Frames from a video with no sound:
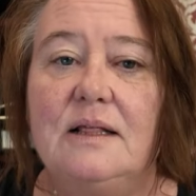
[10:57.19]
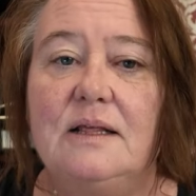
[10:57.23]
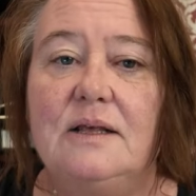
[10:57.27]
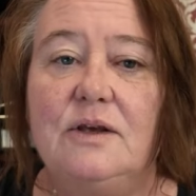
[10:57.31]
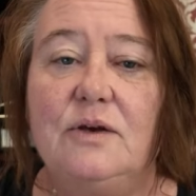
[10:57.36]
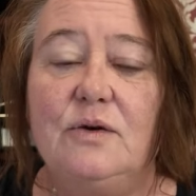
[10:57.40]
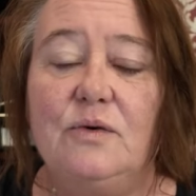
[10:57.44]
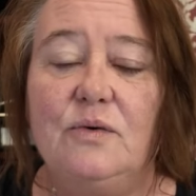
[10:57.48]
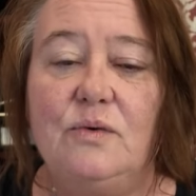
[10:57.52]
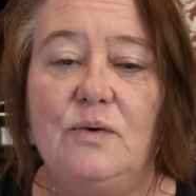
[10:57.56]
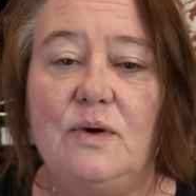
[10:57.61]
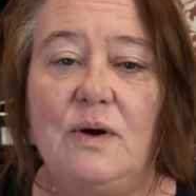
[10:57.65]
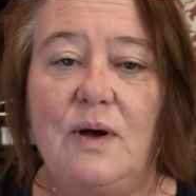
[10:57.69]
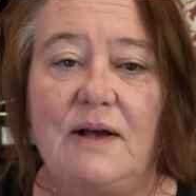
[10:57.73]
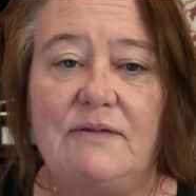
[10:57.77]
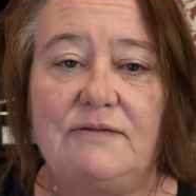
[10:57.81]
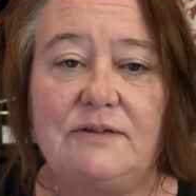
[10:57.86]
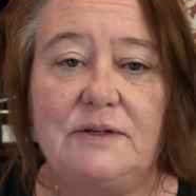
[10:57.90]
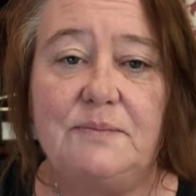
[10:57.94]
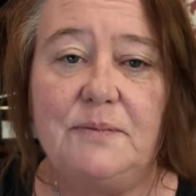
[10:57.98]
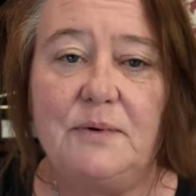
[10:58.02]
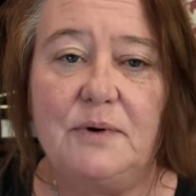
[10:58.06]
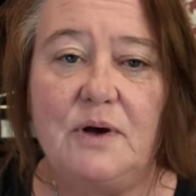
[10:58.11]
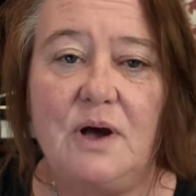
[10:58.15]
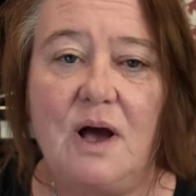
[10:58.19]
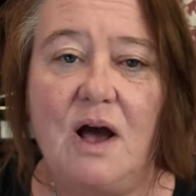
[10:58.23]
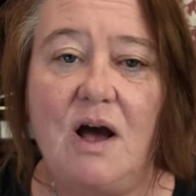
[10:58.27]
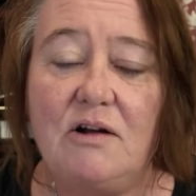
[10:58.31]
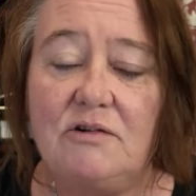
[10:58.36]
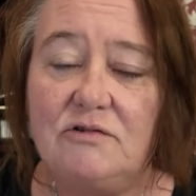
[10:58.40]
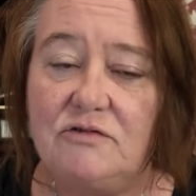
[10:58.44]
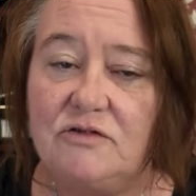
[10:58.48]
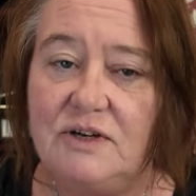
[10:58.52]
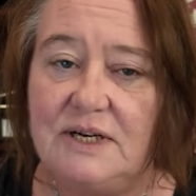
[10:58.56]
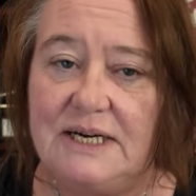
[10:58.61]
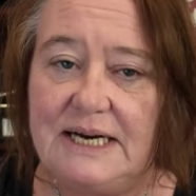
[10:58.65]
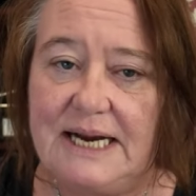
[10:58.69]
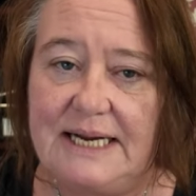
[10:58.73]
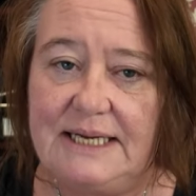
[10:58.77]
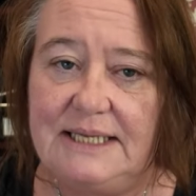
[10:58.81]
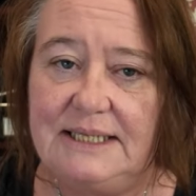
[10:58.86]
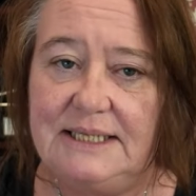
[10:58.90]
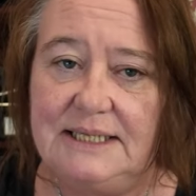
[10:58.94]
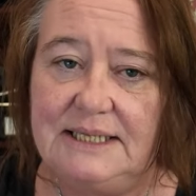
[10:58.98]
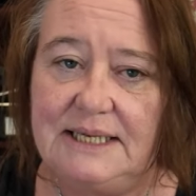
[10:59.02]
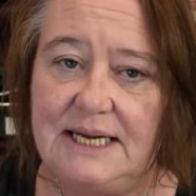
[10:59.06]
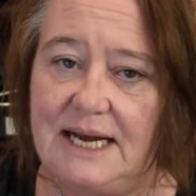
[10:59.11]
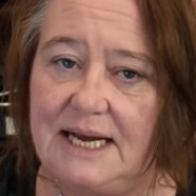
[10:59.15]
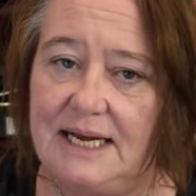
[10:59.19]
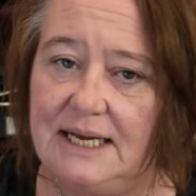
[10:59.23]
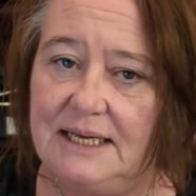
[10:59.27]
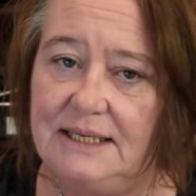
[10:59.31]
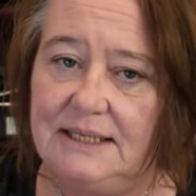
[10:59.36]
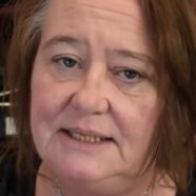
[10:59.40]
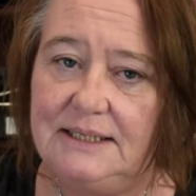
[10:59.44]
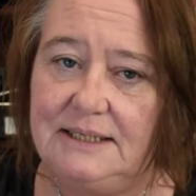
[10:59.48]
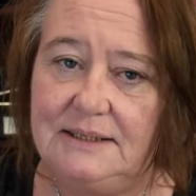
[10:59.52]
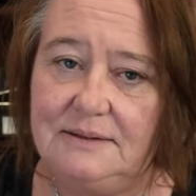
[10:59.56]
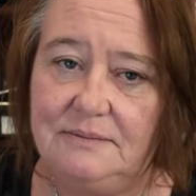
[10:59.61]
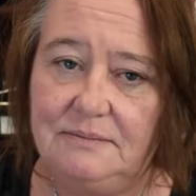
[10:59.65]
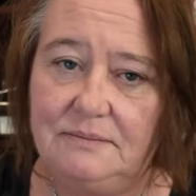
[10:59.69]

you have to book 180 days.